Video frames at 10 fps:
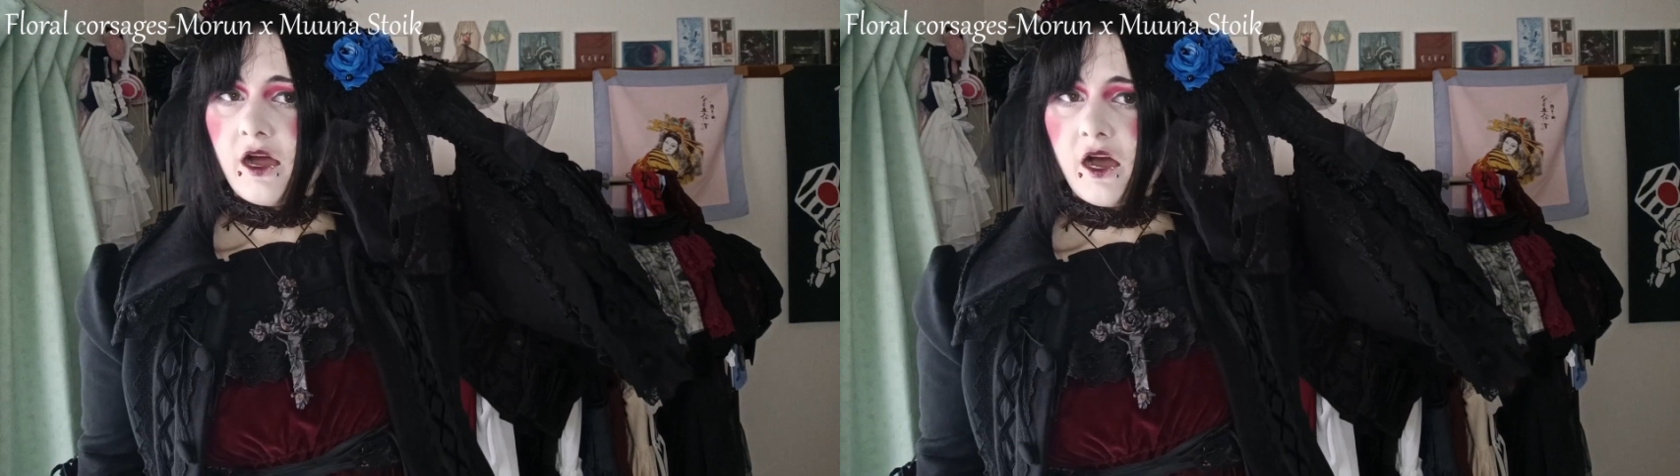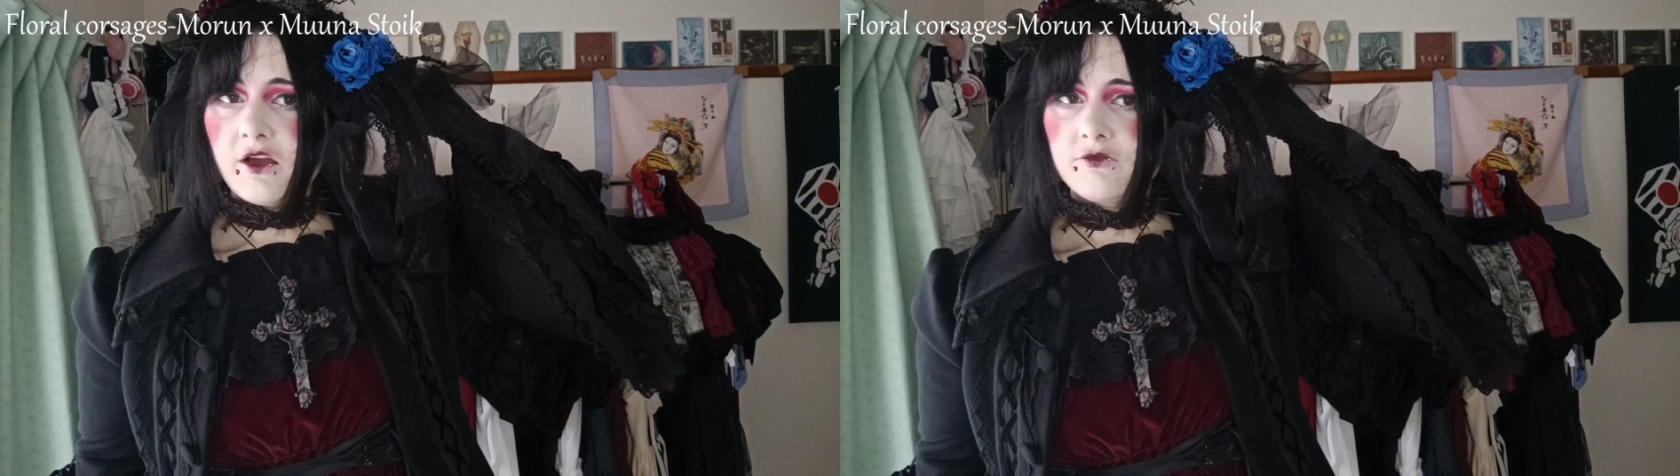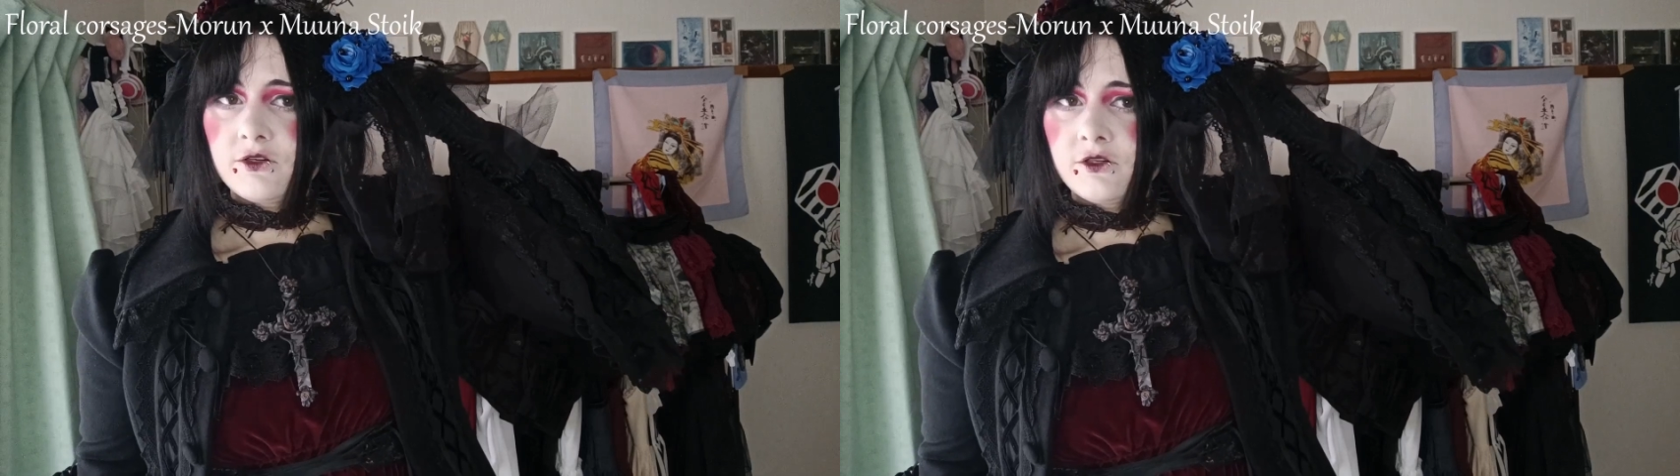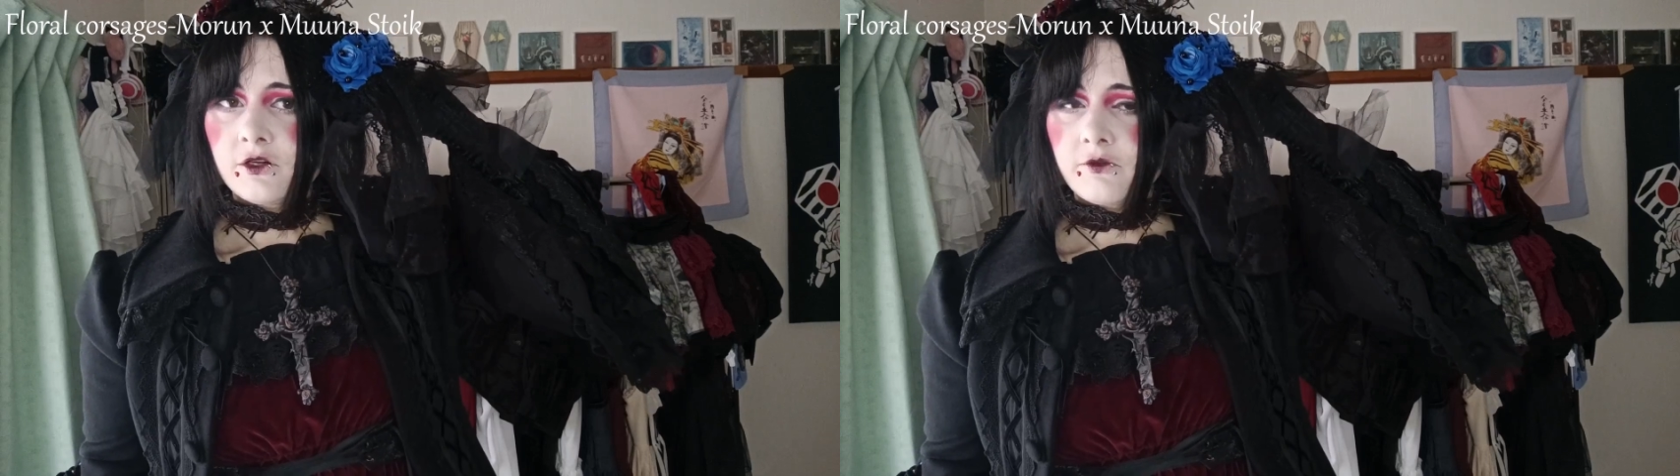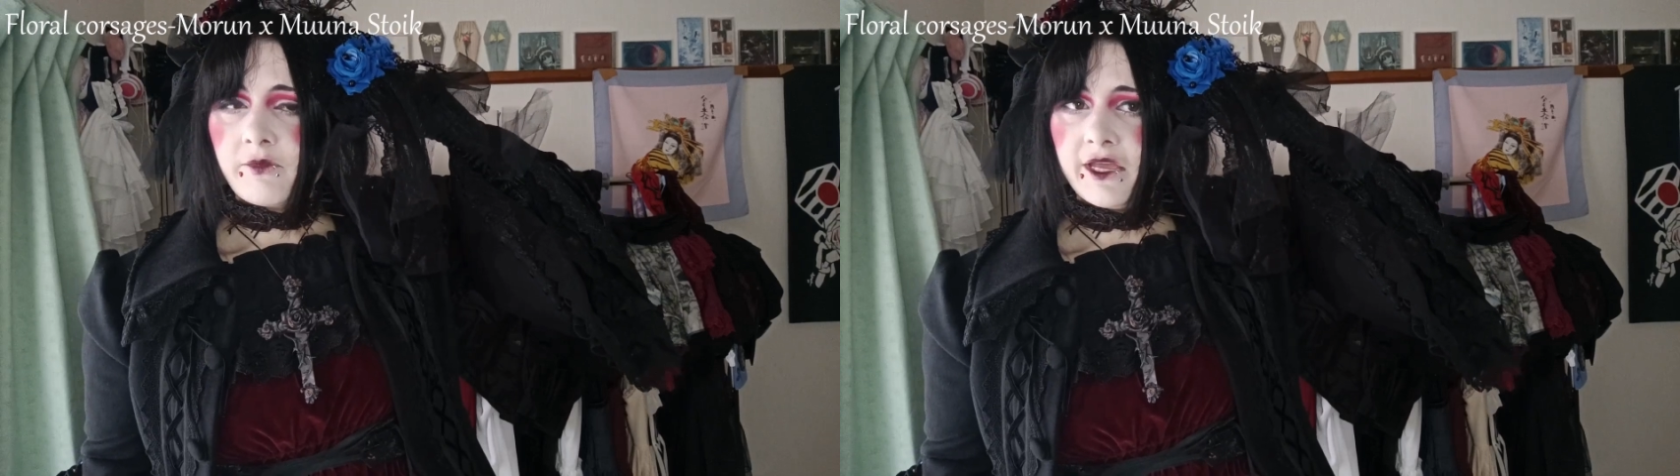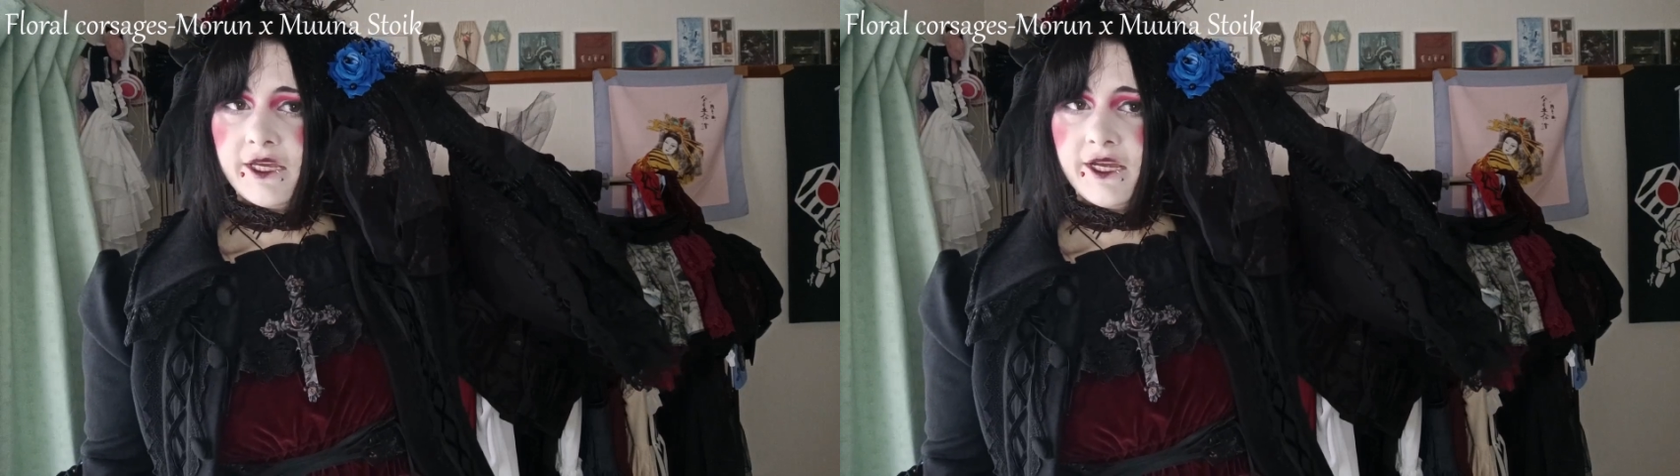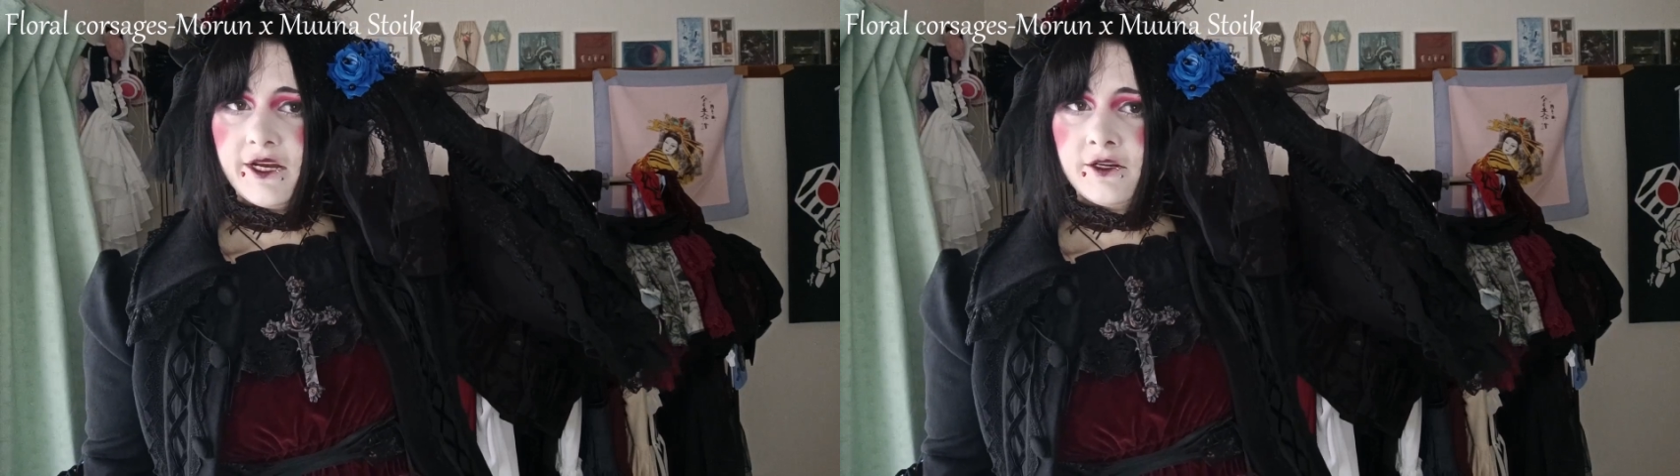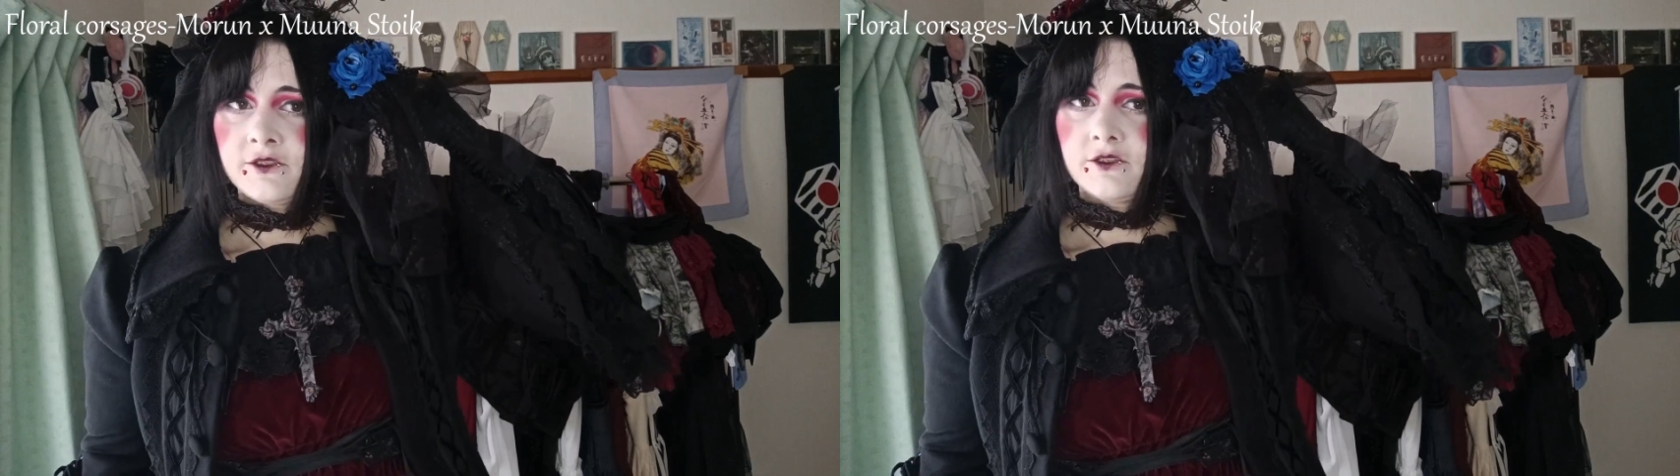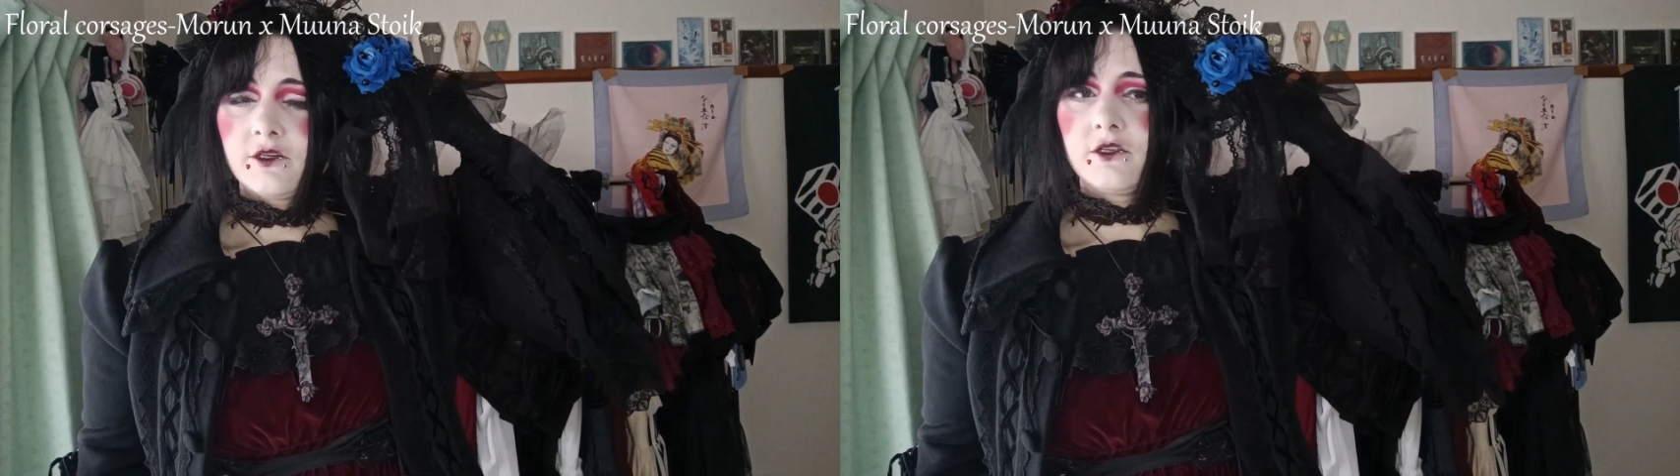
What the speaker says: either on my hair,